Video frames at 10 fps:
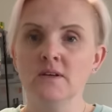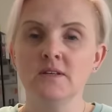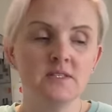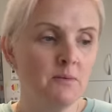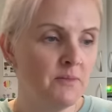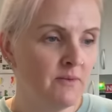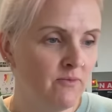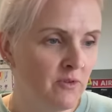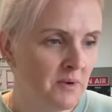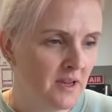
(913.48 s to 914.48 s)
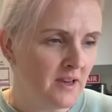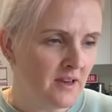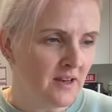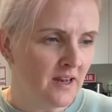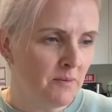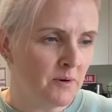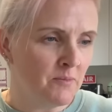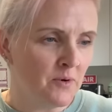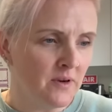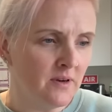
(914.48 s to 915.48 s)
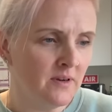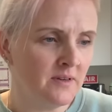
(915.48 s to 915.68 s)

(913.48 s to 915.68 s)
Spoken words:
something for me in leopard print.